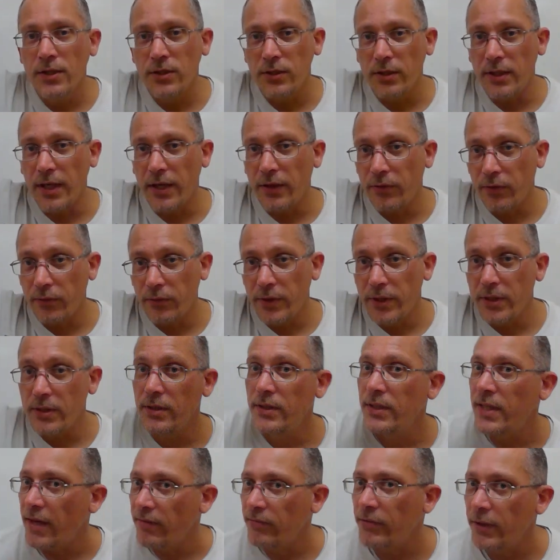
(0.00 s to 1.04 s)
So that 3
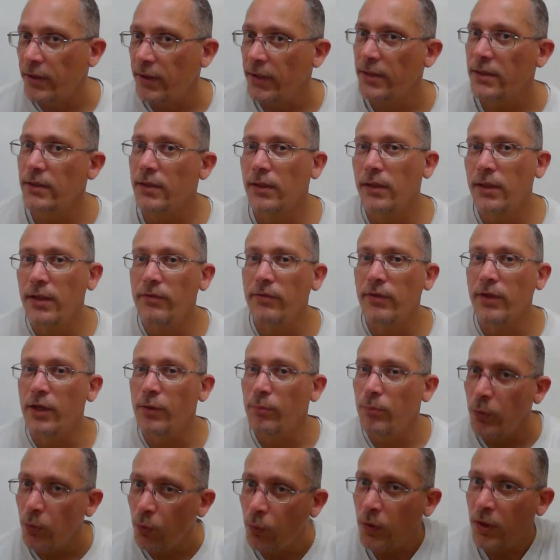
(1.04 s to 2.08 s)
is definitely
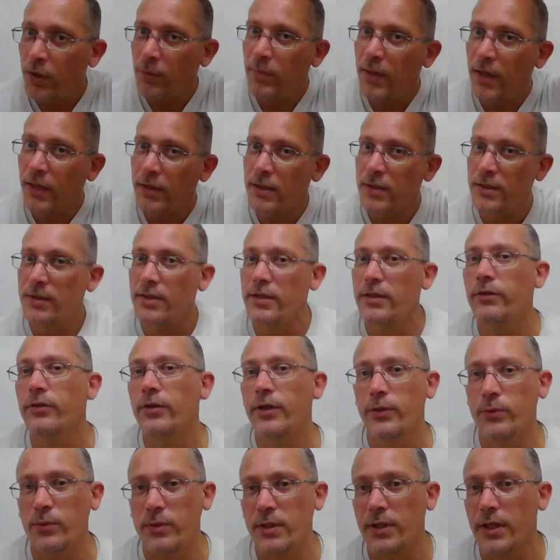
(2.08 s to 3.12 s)
significant. But what about the
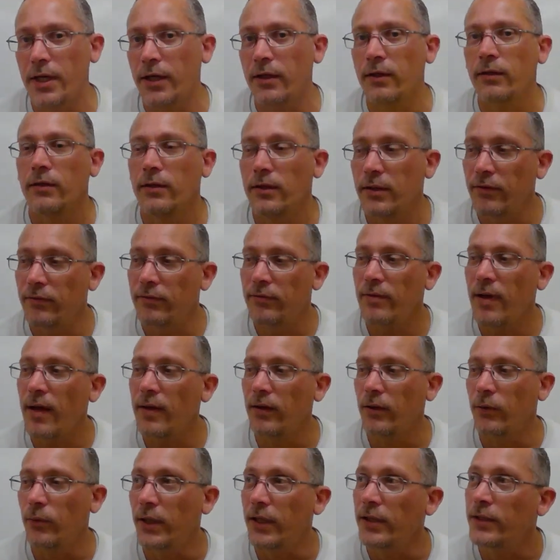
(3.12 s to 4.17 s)
zeros there that
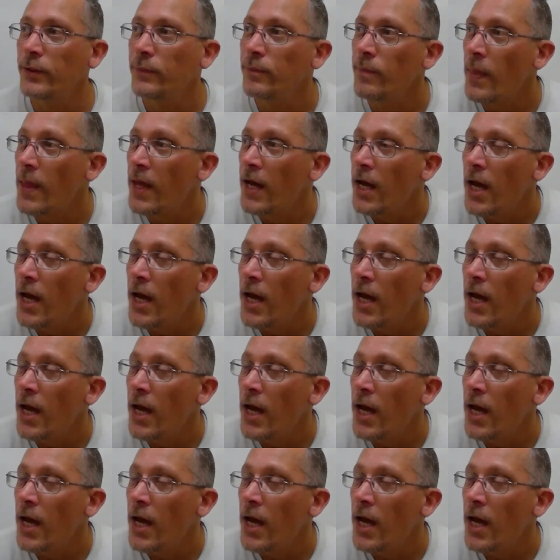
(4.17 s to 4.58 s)
follow it?